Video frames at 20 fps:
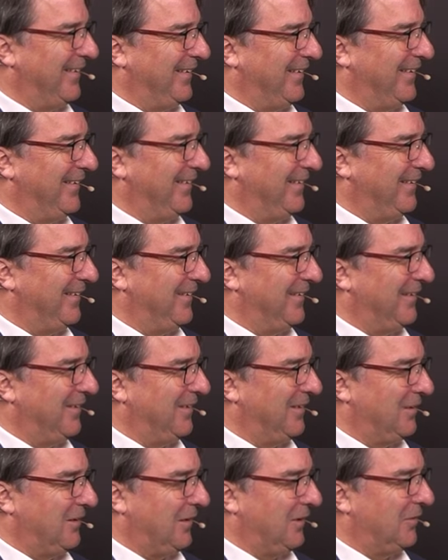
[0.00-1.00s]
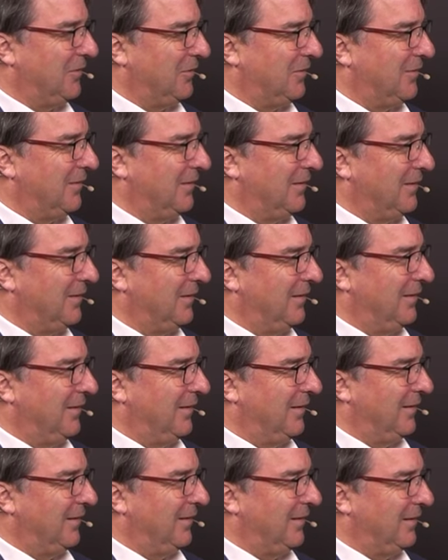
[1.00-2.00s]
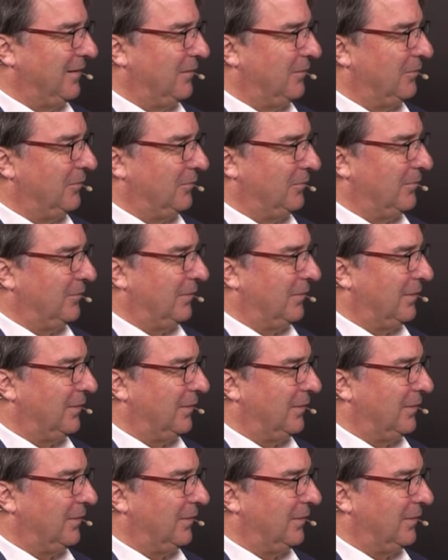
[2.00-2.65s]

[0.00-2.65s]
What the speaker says: The person shown says nothing.